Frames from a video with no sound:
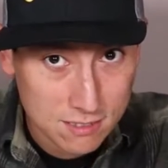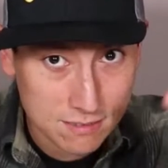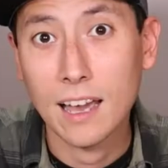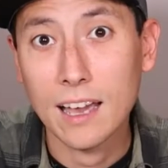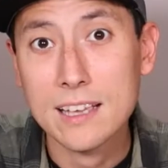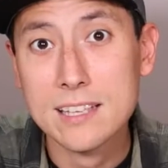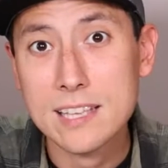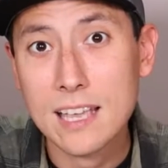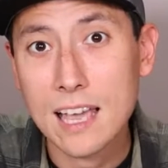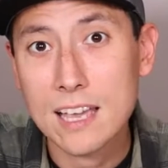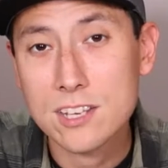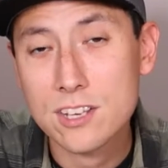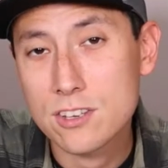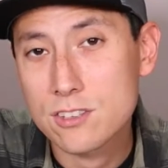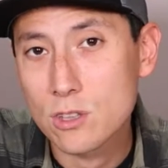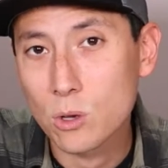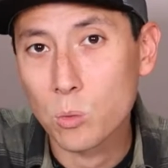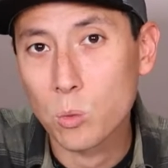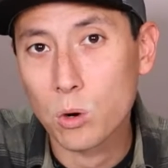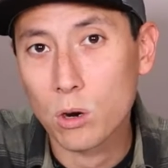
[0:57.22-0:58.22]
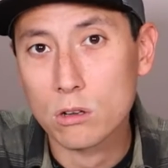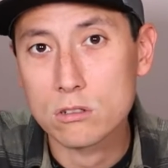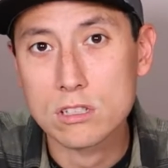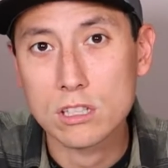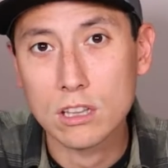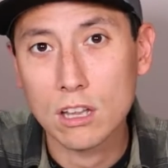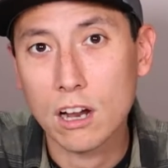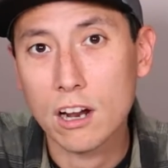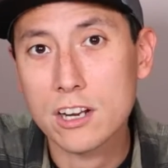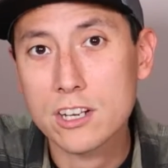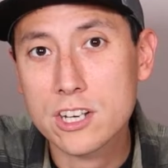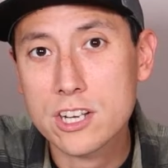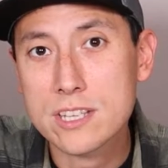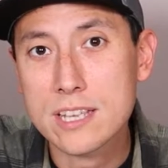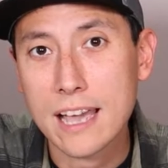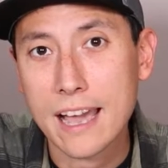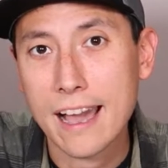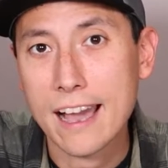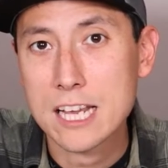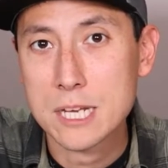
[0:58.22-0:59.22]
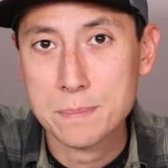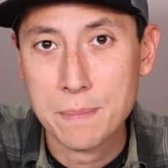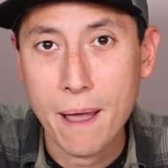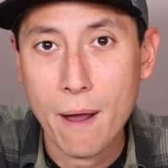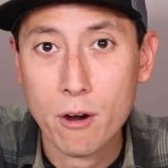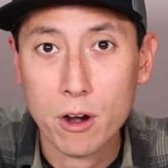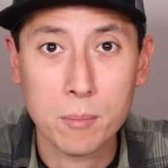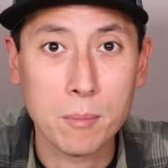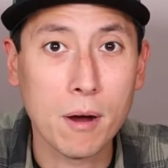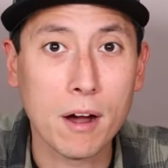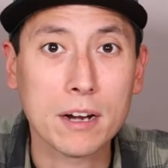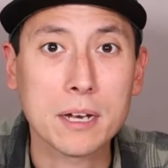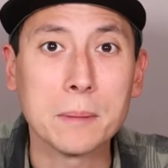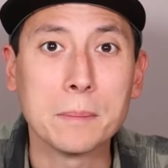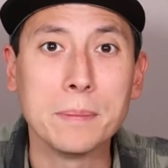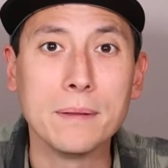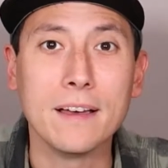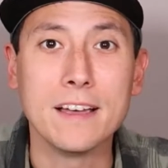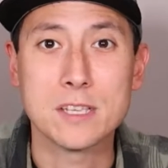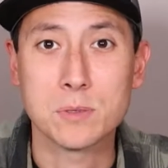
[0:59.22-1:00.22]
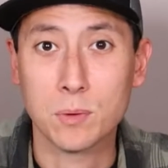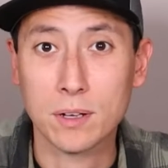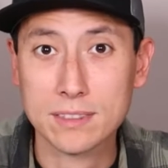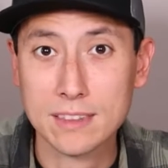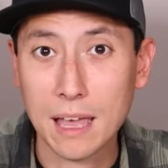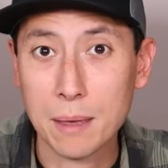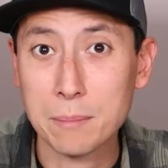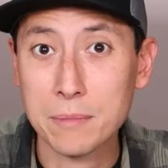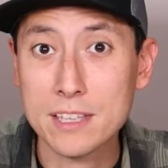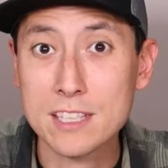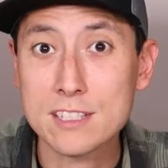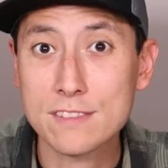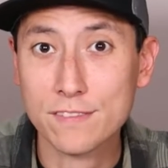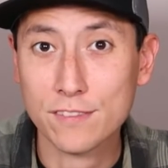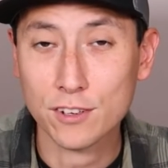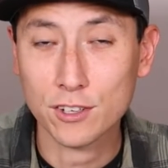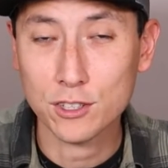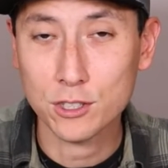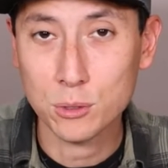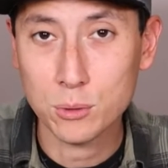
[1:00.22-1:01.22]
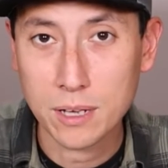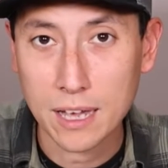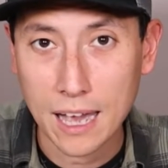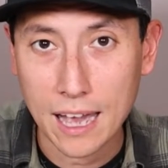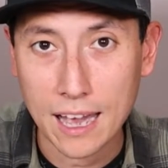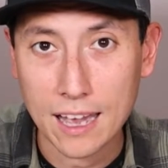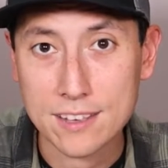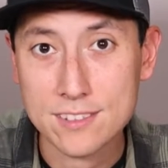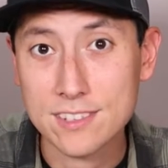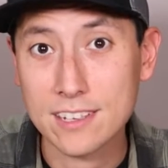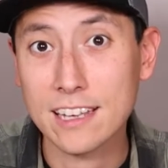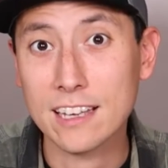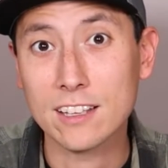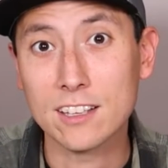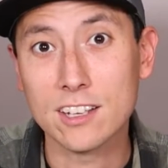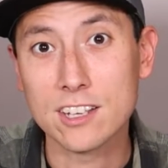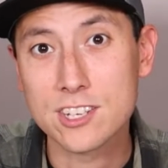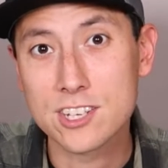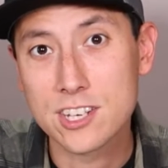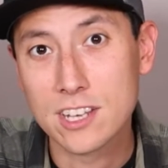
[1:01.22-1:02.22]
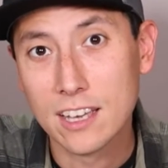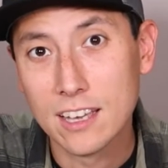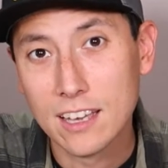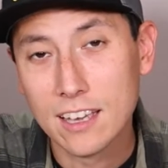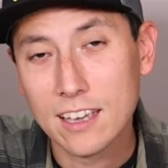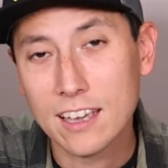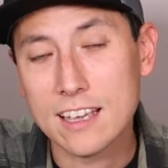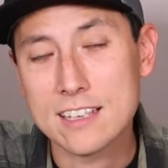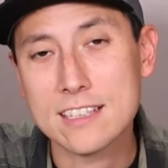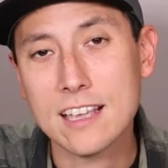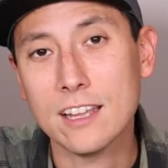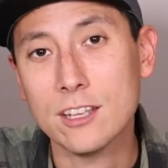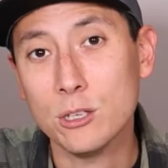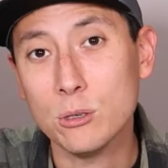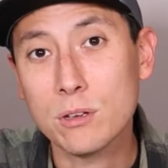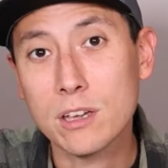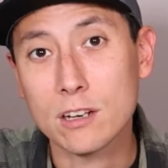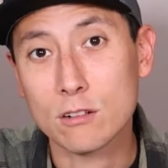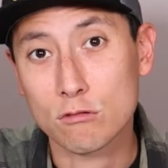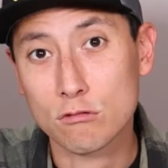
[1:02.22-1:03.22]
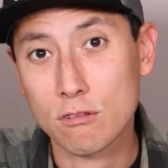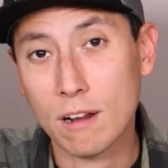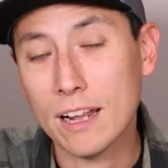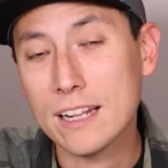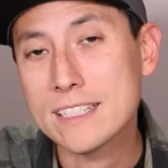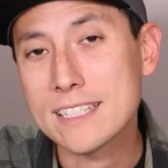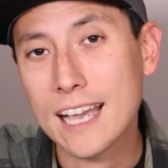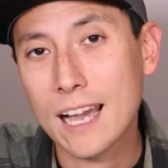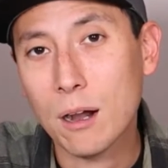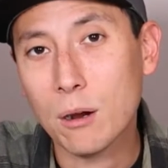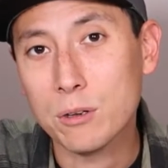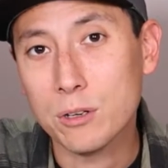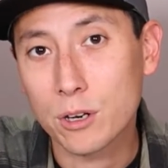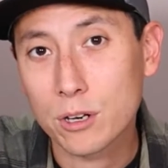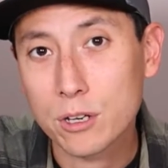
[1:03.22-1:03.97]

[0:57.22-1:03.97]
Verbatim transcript: NiceHash is the world's largest hash power marketplace. What that means for you guys in English is that you can rent out